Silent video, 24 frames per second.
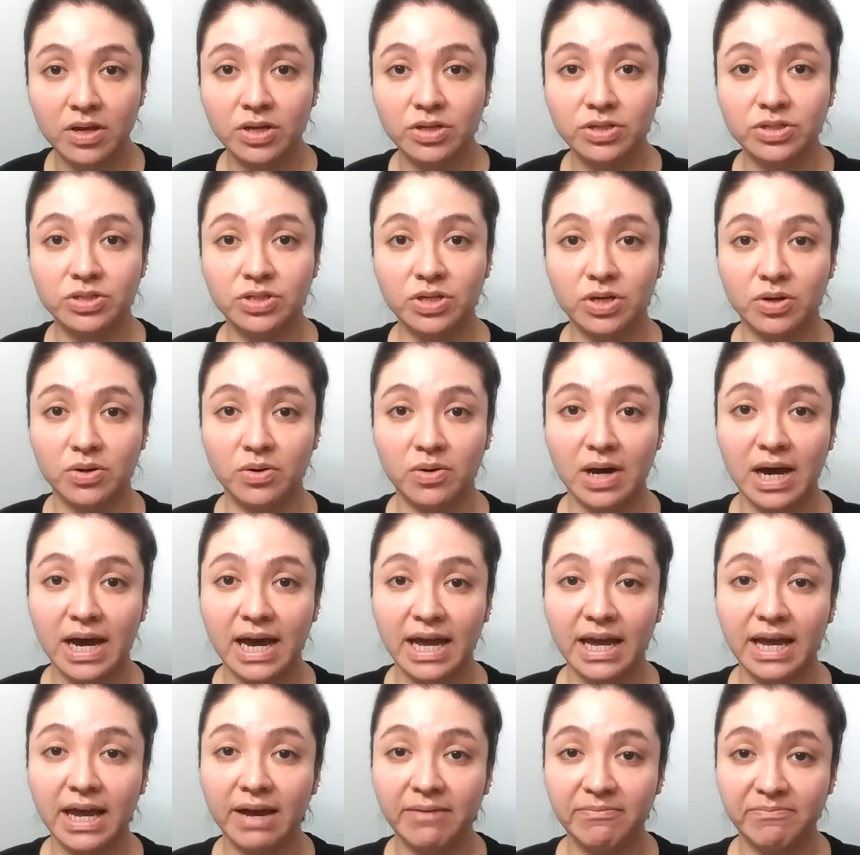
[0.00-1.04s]
So
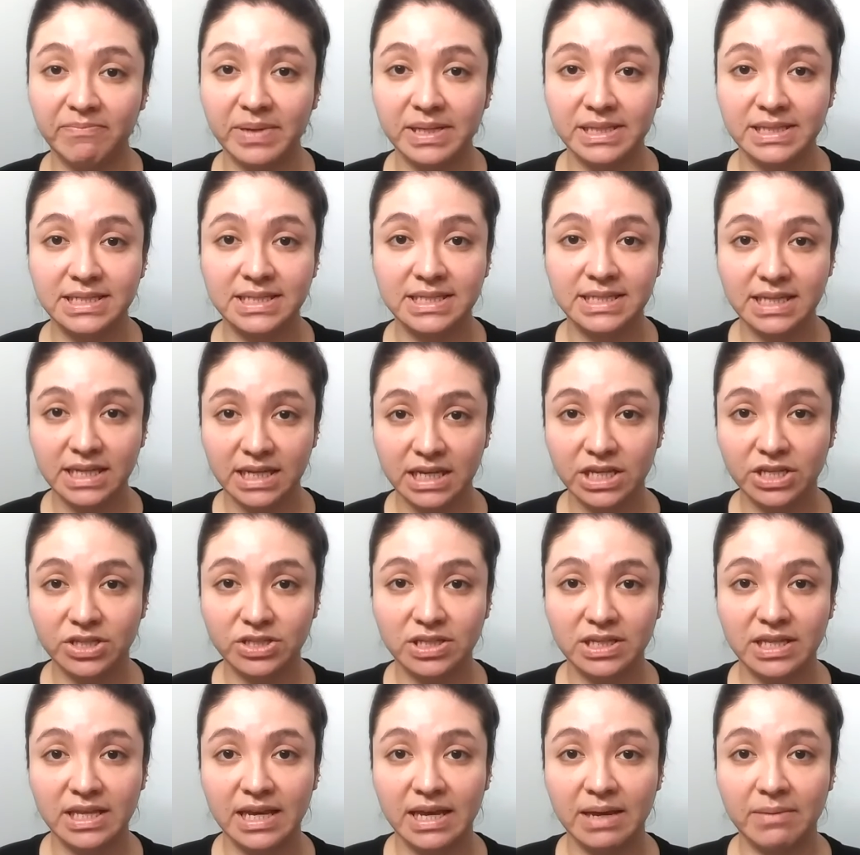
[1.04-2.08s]
I have been sticking
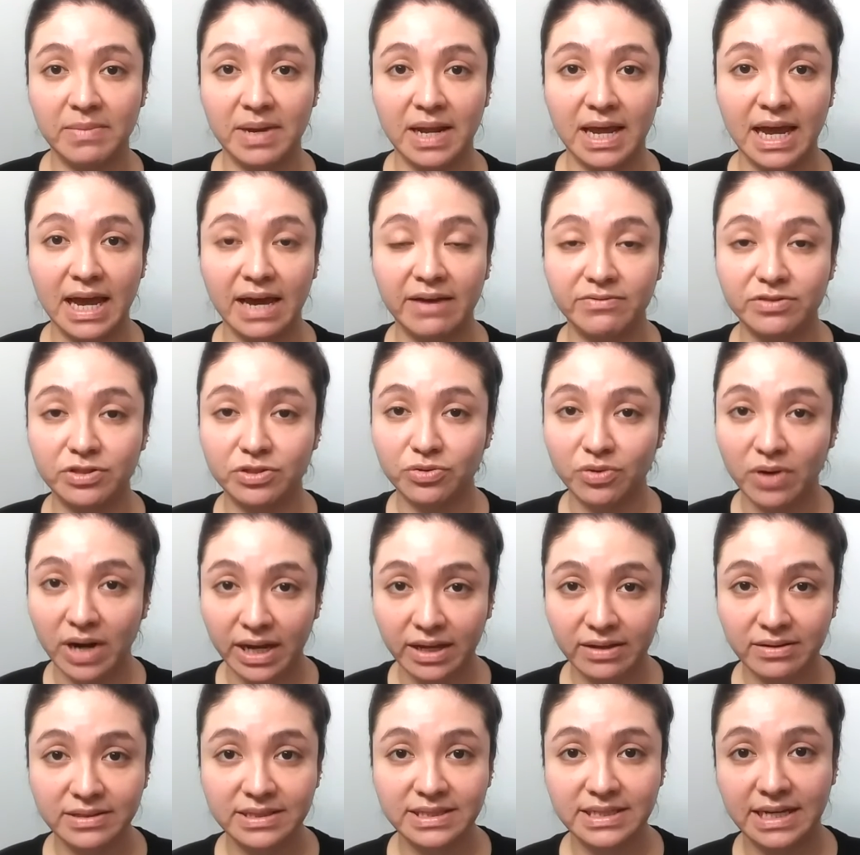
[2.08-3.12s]
to them, and I have
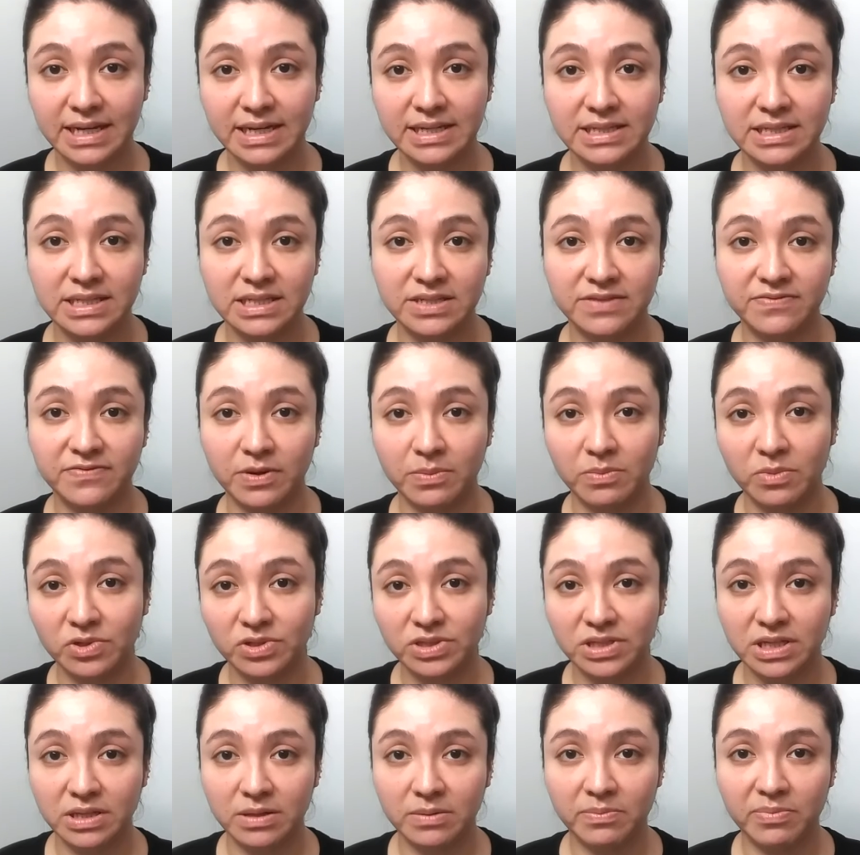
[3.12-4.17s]
trial sizes for
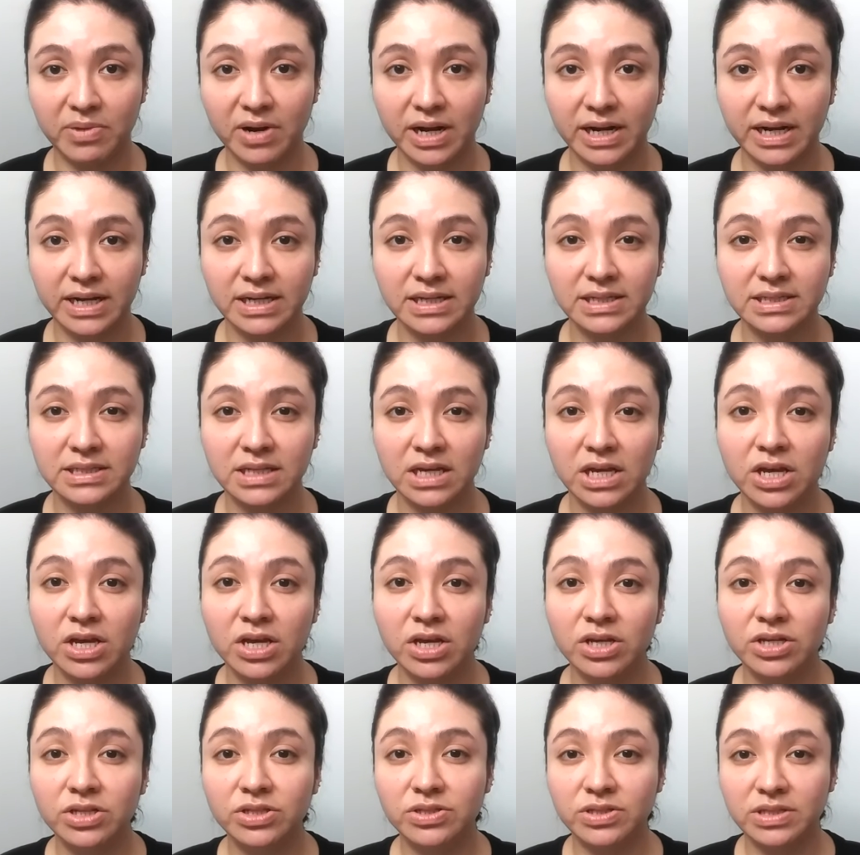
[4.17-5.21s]
most of the products
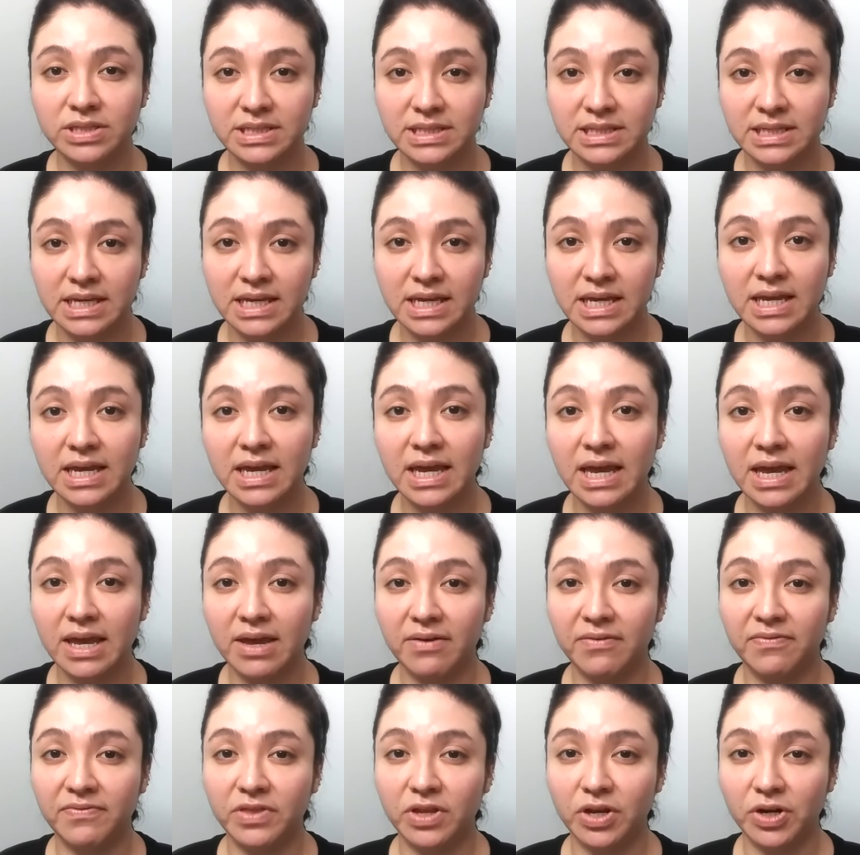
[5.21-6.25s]
to see
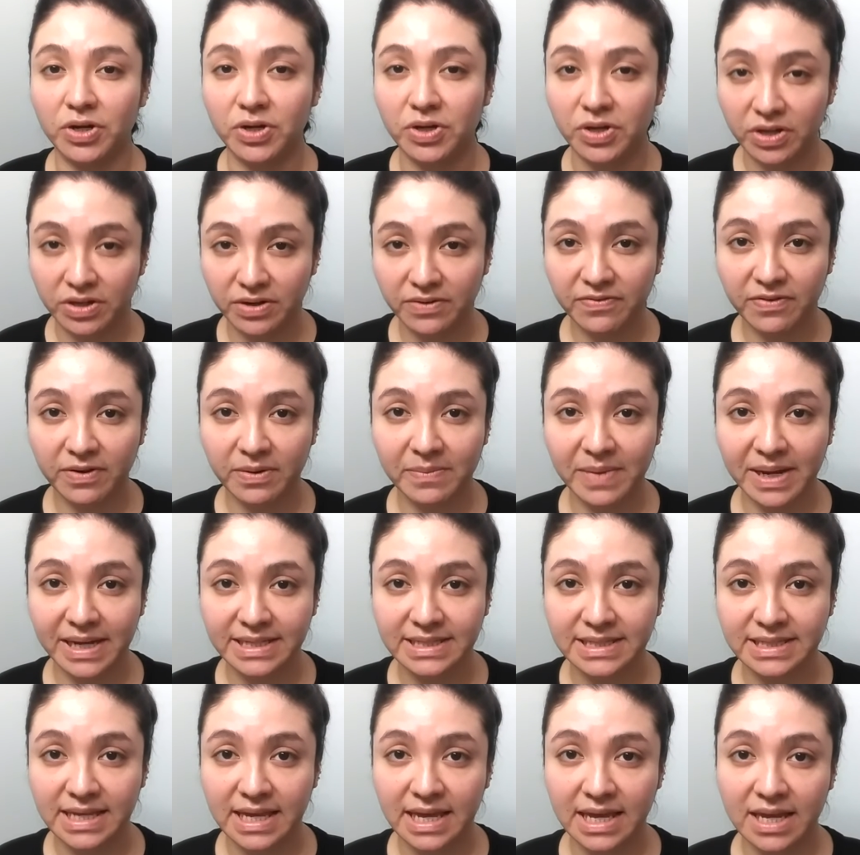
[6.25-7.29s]
if they're good for my
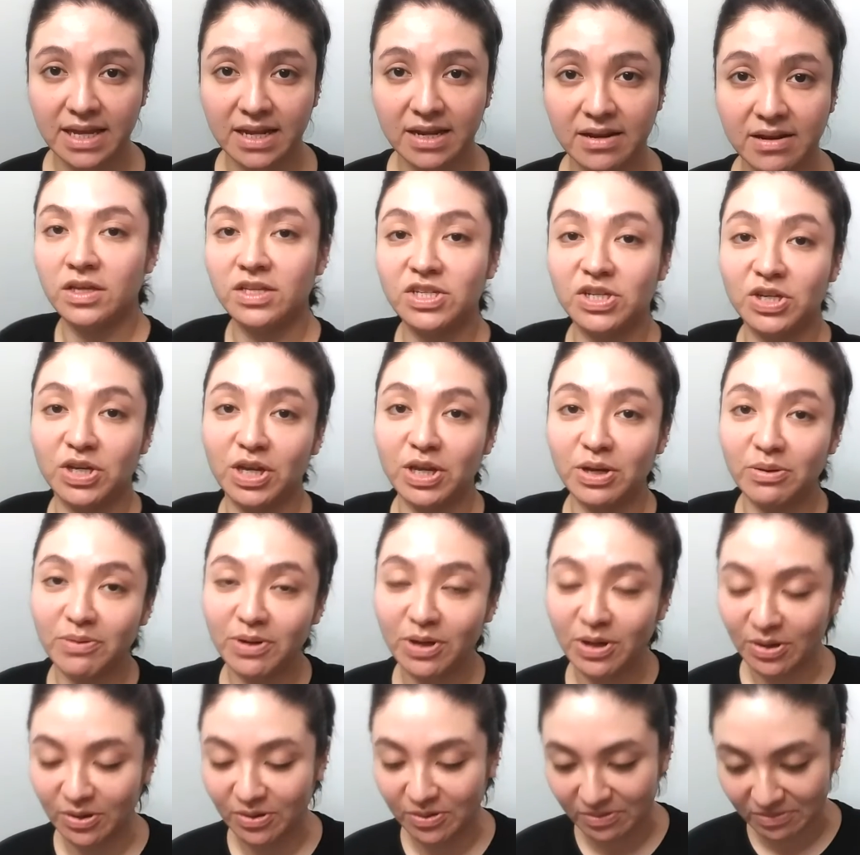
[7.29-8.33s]
skin. So here we
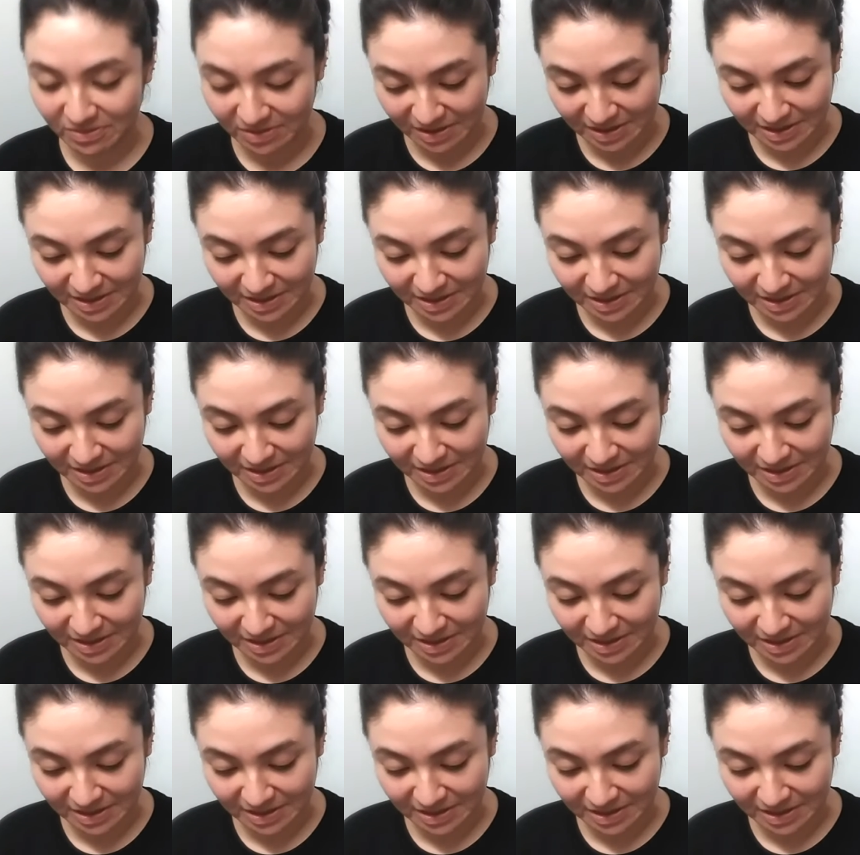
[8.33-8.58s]
go.